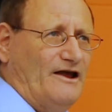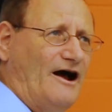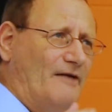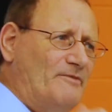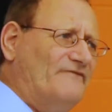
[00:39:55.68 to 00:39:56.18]

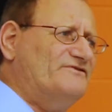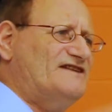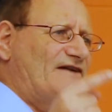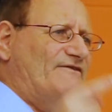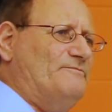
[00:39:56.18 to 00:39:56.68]
Above
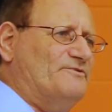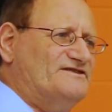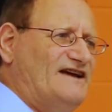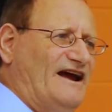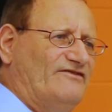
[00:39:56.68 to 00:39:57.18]

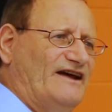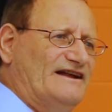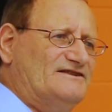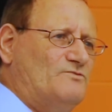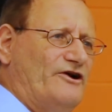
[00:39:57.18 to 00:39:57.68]
70%,
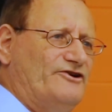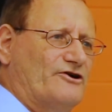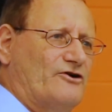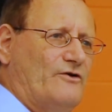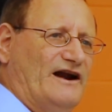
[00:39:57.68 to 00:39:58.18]
that's where
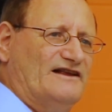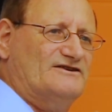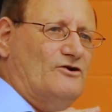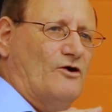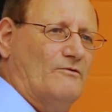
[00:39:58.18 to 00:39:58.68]
your credit
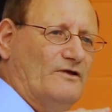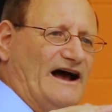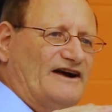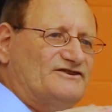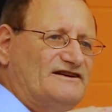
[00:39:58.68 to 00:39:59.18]
score will
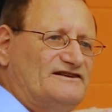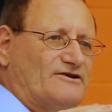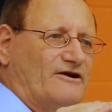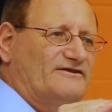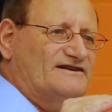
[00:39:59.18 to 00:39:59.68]
actually
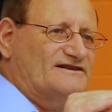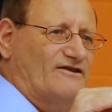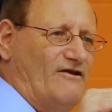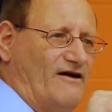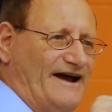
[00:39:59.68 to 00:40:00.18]
start to
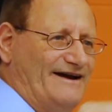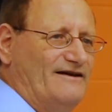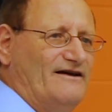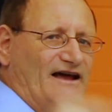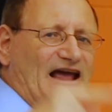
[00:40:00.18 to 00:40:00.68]
slide
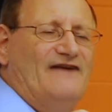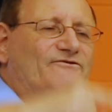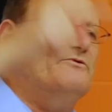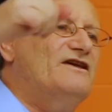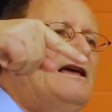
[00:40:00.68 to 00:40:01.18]
if
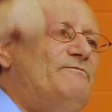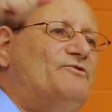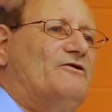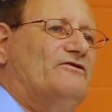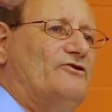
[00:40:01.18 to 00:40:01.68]
you keep
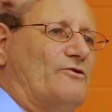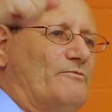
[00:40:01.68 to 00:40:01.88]
your